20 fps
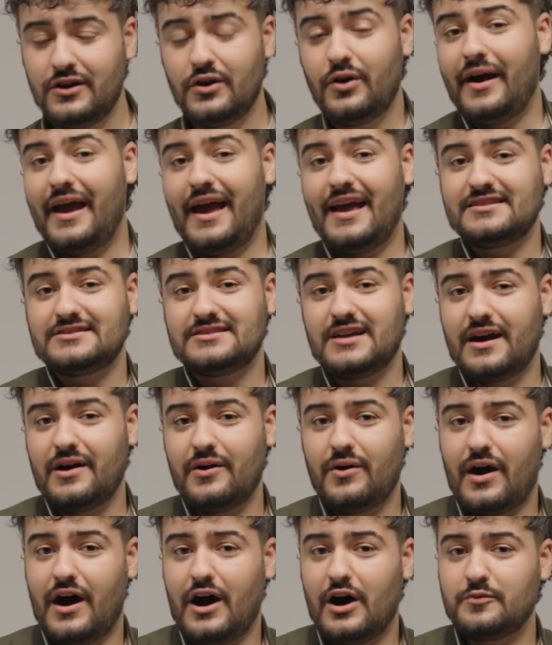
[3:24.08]
Not a
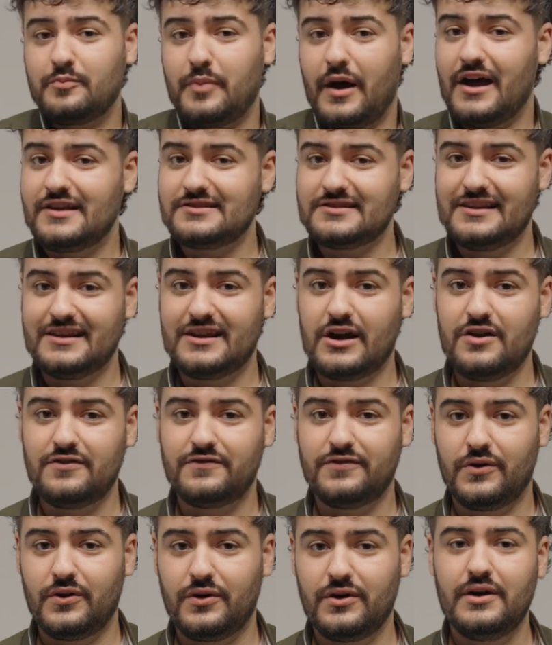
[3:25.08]
hairstyle I'd personally go
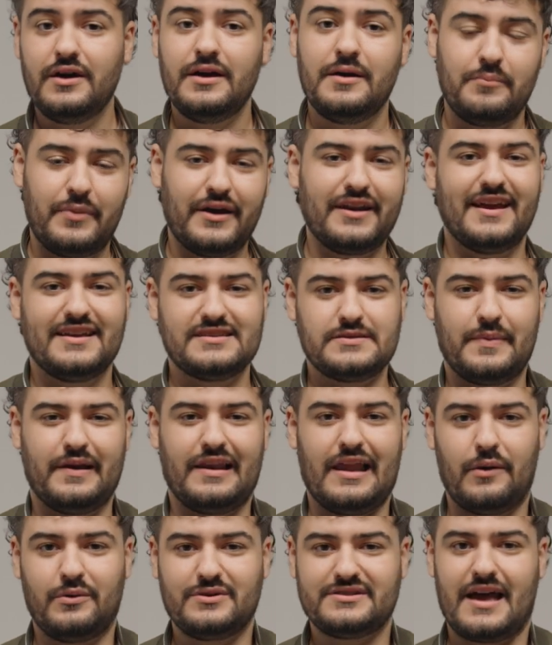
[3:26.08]
for, but it is a bit
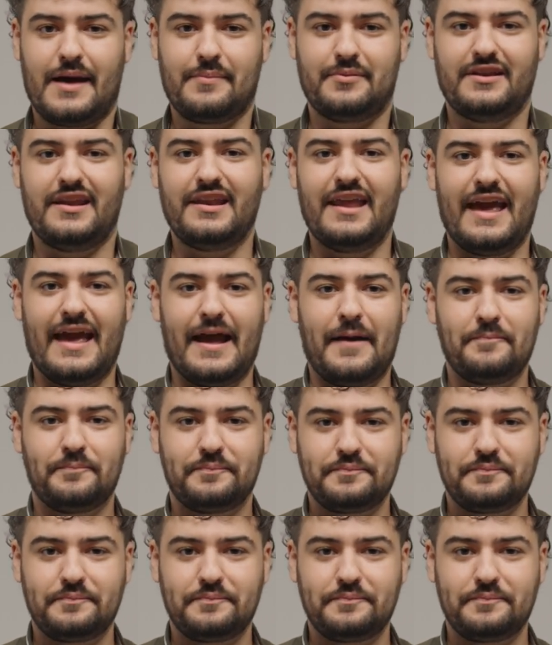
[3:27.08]
like what's happening here.